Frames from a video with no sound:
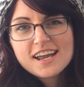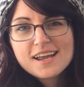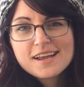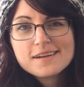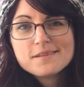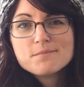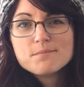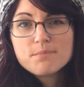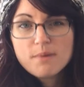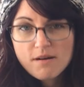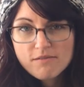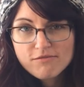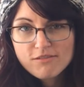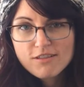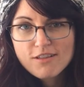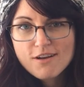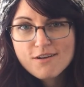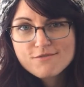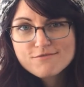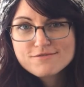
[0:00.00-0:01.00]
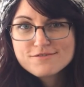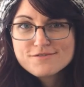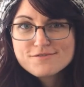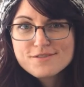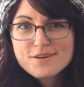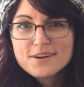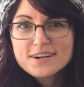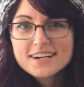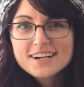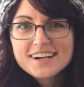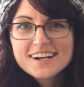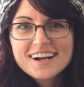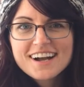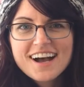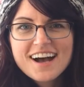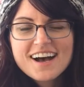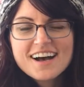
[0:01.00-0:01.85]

in Buffalo, New York,